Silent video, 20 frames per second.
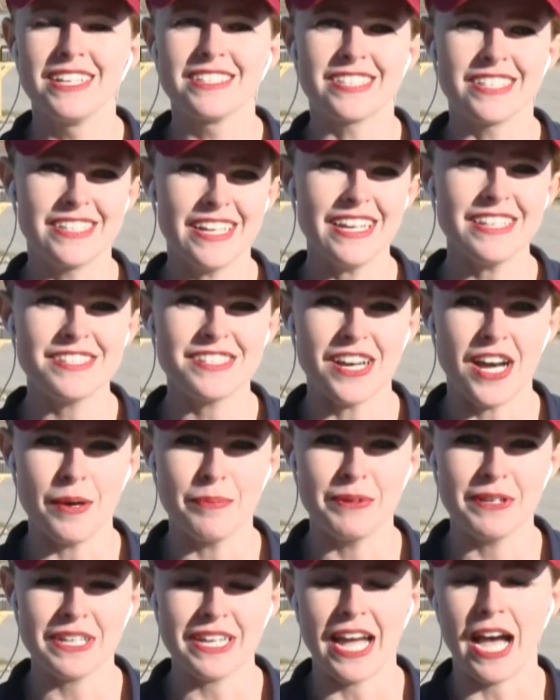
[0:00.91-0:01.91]
Today's
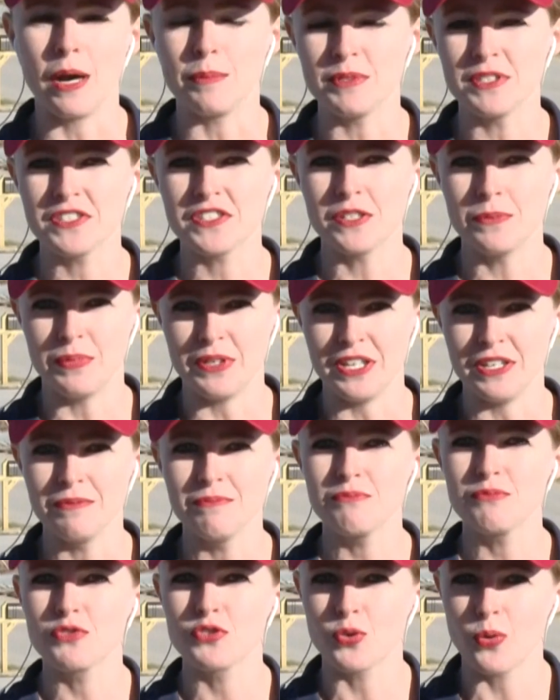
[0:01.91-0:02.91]
topic happens to
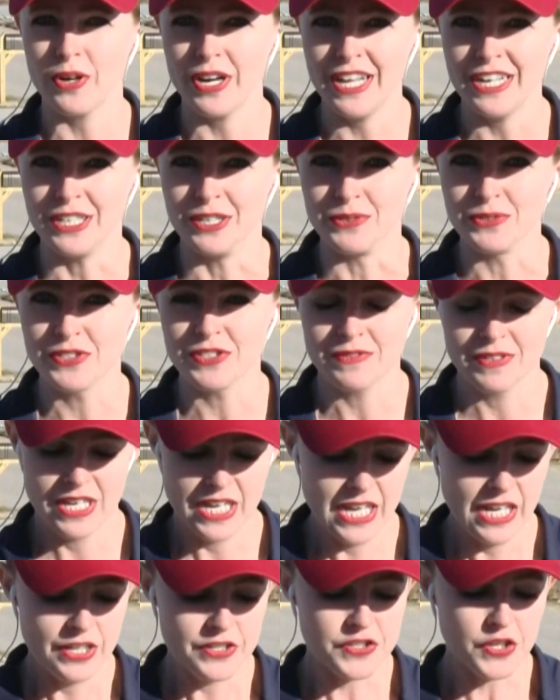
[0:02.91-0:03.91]
be tornadoes.
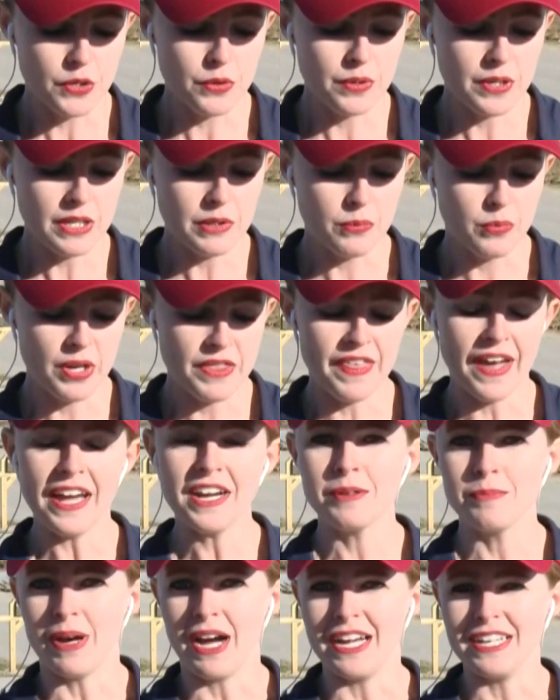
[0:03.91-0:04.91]
So with
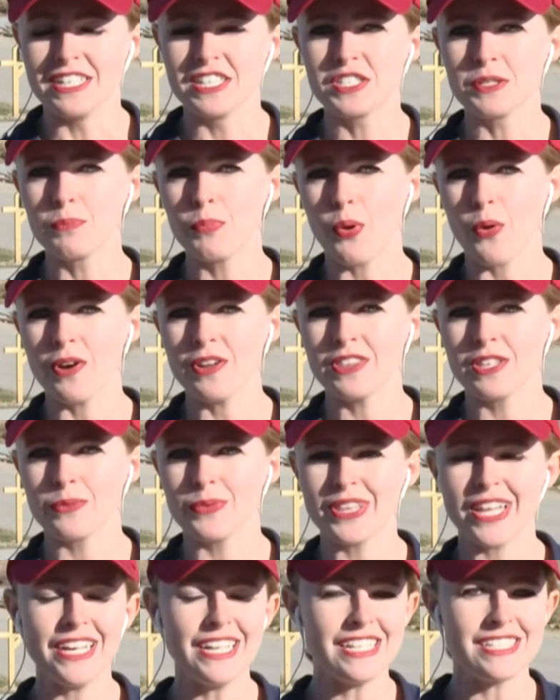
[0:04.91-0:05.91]
that in mind, it's important that
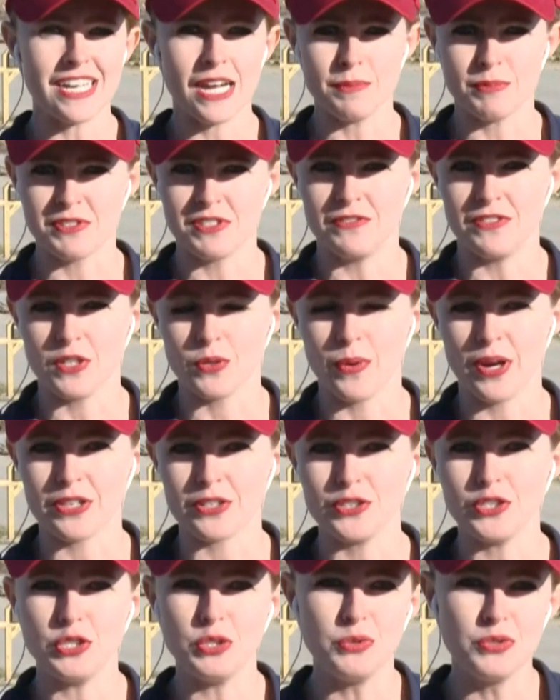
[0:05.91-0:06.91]
with any type of severe
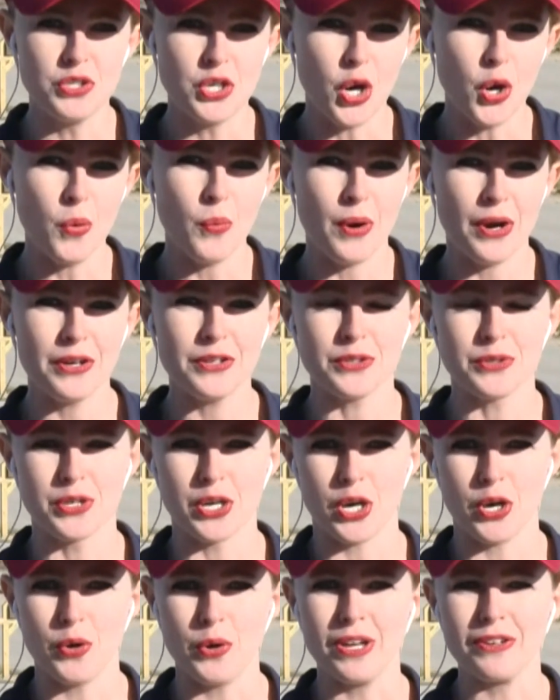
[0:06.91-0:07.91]
weather, you know where you'll
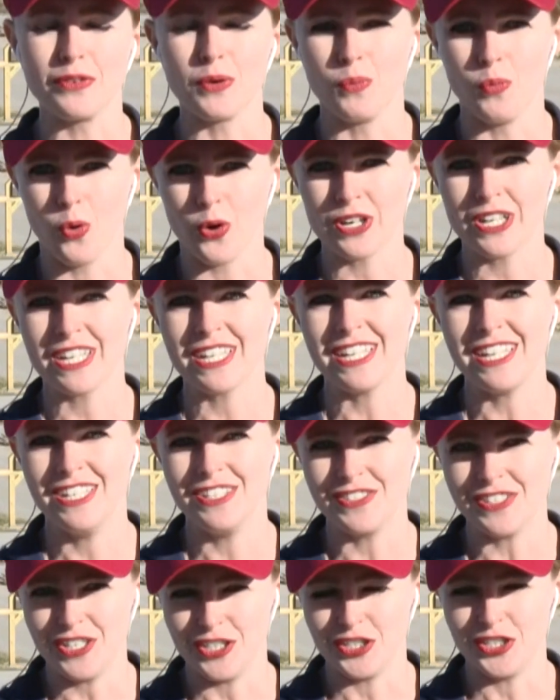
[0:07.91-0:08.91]
go if a warning
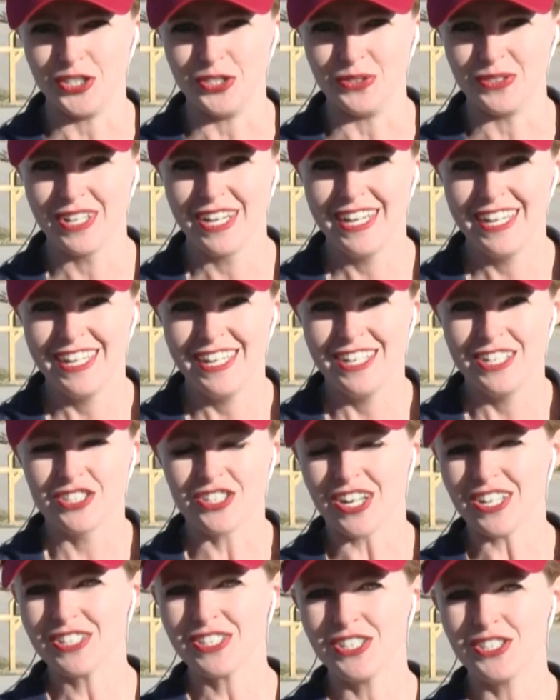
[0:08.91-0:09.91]
is issued.
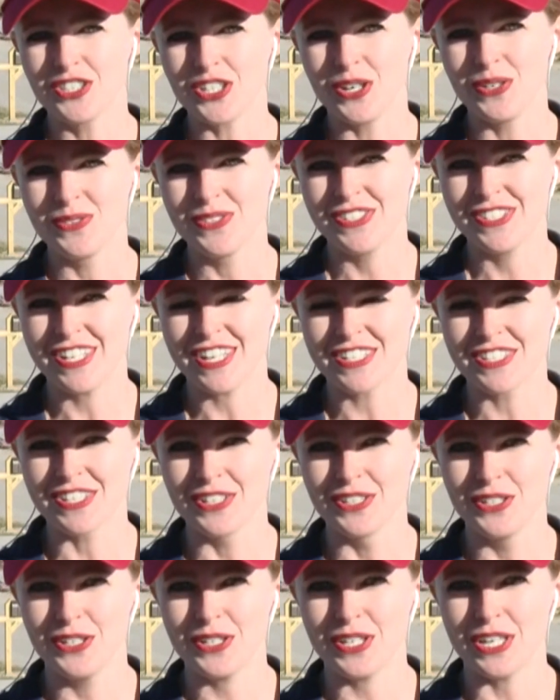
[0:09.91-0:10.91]
Jonathan Jones takes
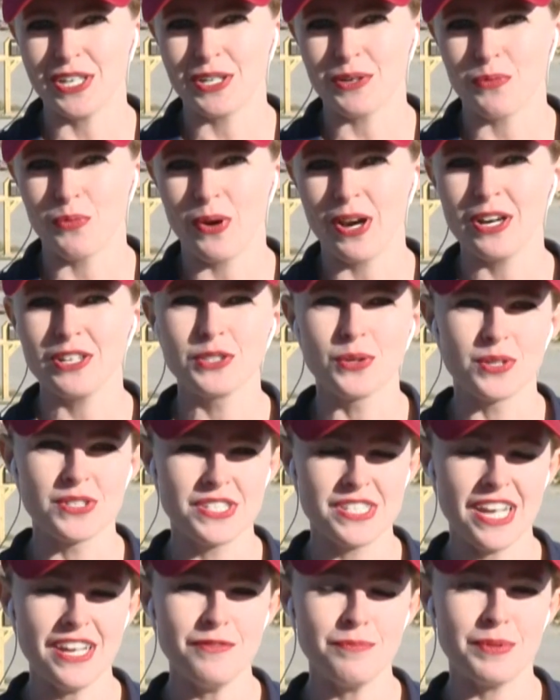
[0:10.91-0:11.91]
a look at where your
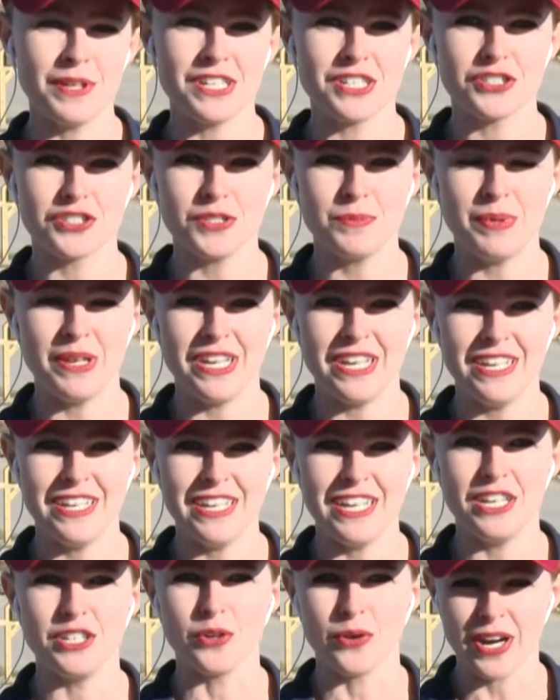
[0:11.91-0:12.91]
safe place should
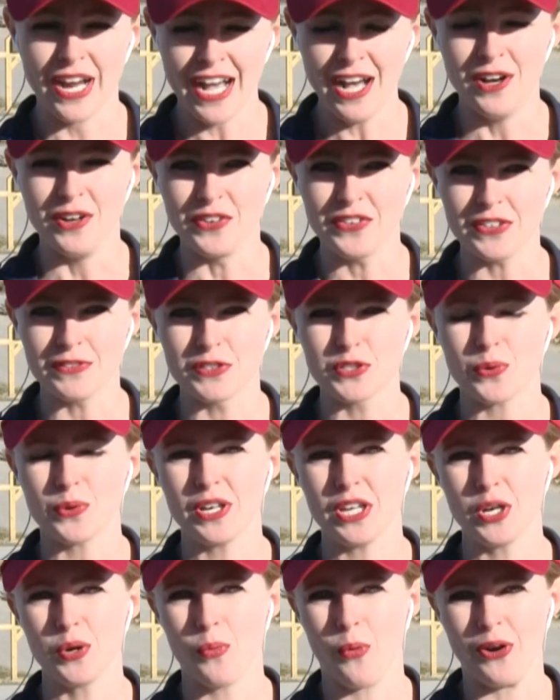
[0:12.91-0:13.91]
be in your house if a
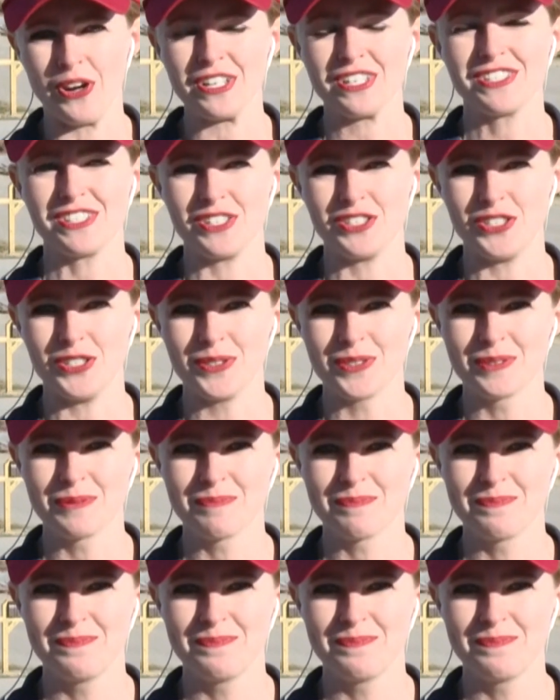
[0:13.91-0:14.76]
tornado warning is issued.